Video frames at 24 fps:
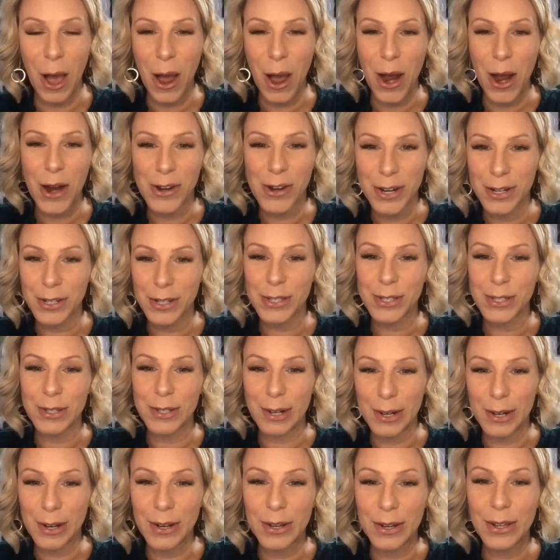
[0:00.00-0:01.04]
R in a
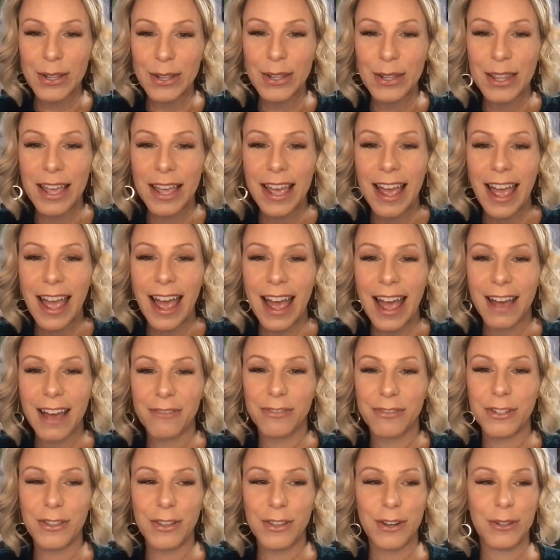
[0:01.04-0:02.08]
circle
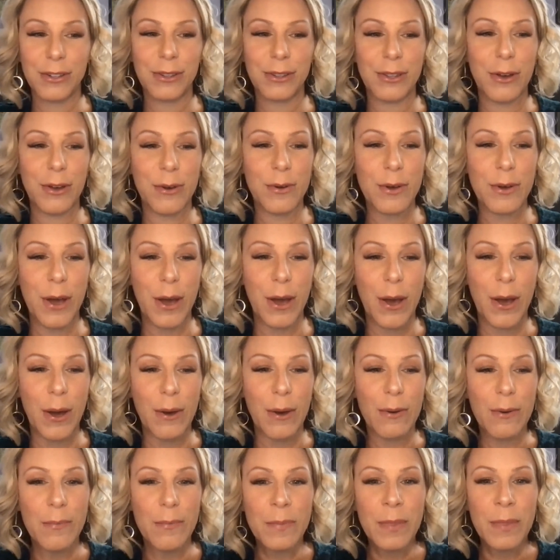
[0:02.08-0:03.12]
after their
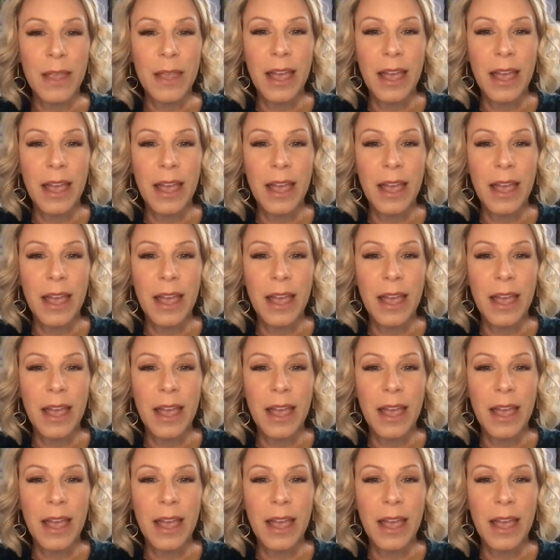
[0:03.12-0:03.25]
logo?